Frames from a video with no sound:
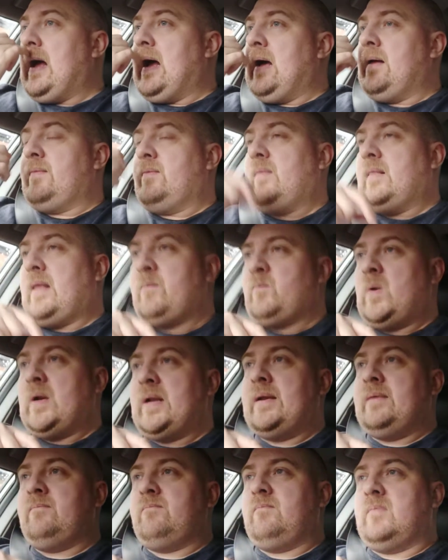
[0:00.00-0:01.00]
And then when
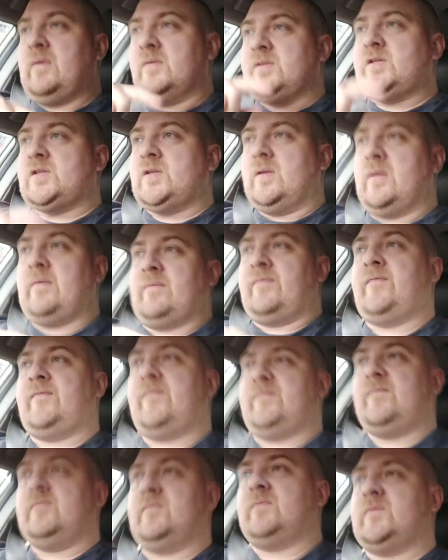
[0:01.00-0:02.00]
the
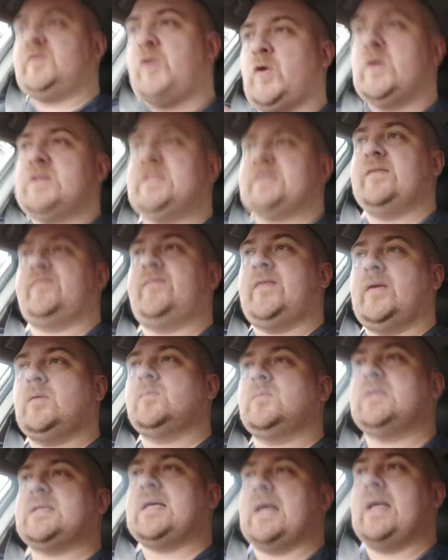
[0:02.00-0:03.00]
choice of
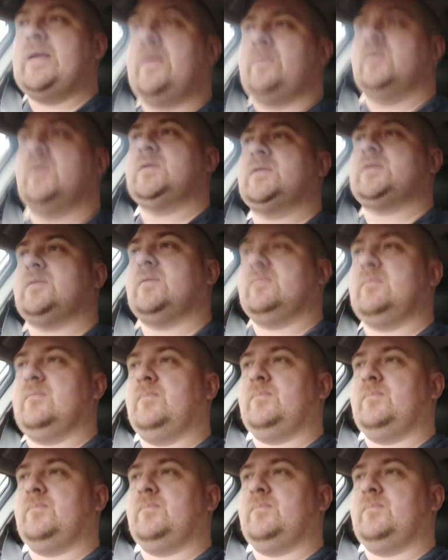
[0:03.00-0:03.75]
films that he was